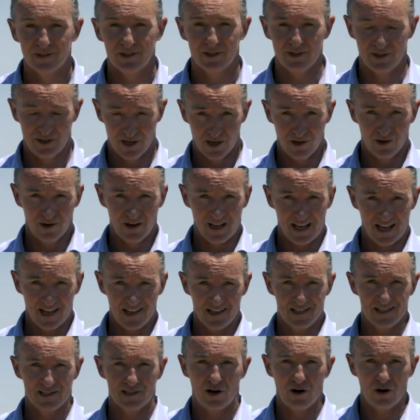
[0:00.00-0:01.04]

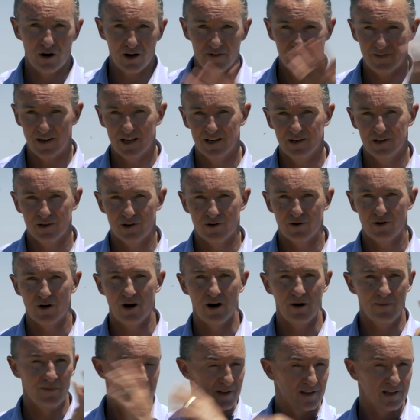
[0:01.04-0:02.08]
Canola is a high value
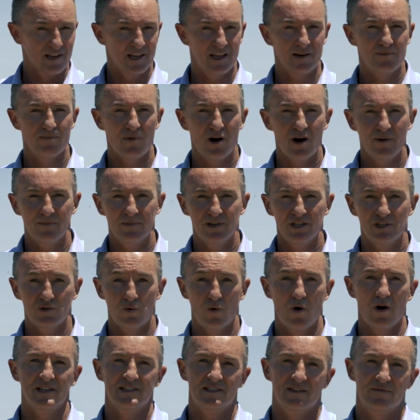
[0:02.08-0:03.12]
crop it might be
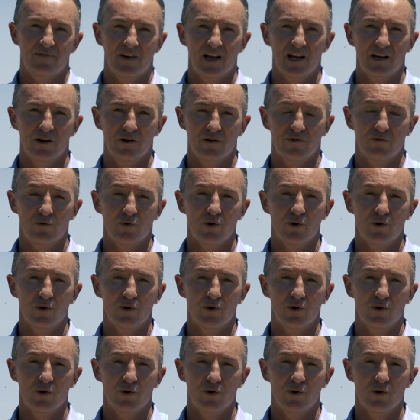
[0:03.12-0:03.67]
twice the value of